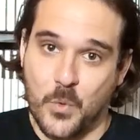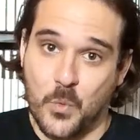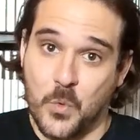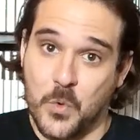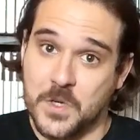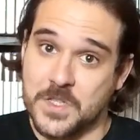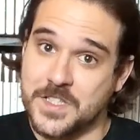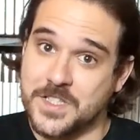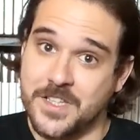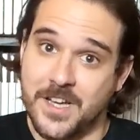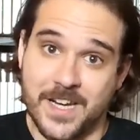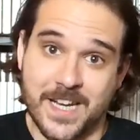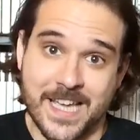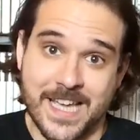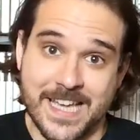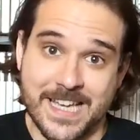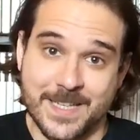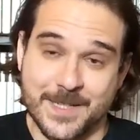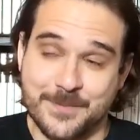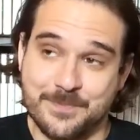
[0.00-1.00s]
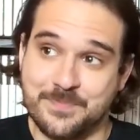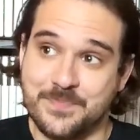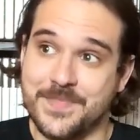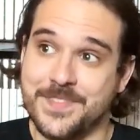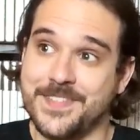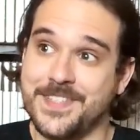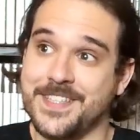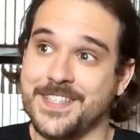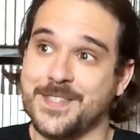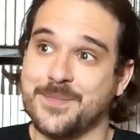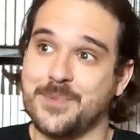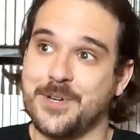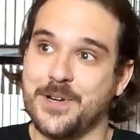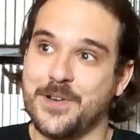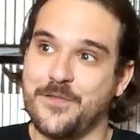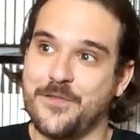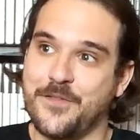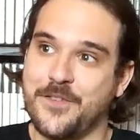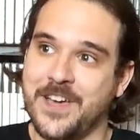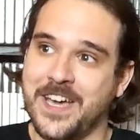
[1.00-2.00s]
was not a hit. As a
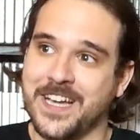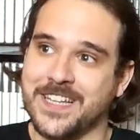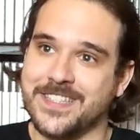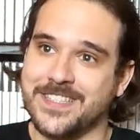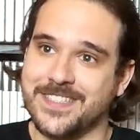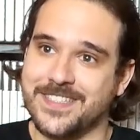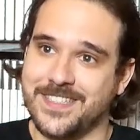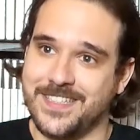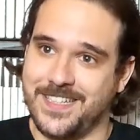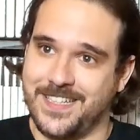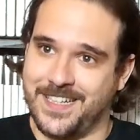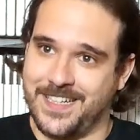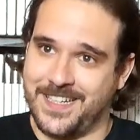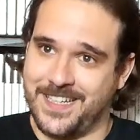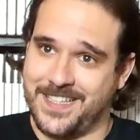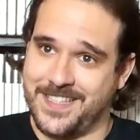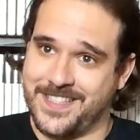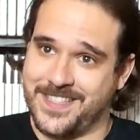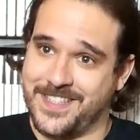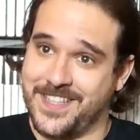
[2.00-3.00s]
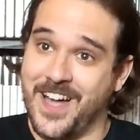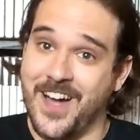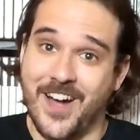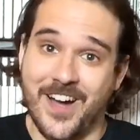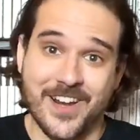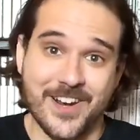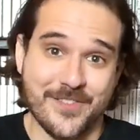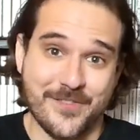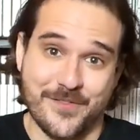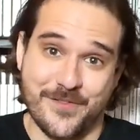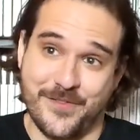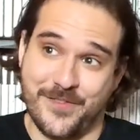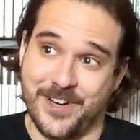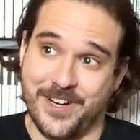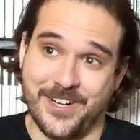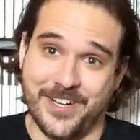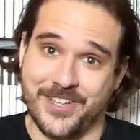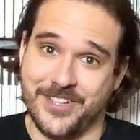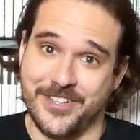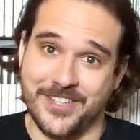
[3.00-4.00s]
matter of fact, it is not a
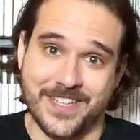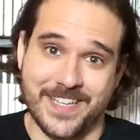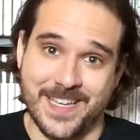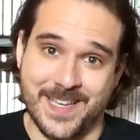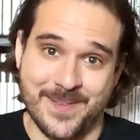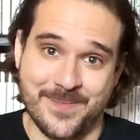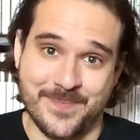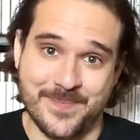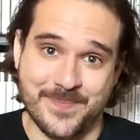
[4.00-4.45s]
very good game.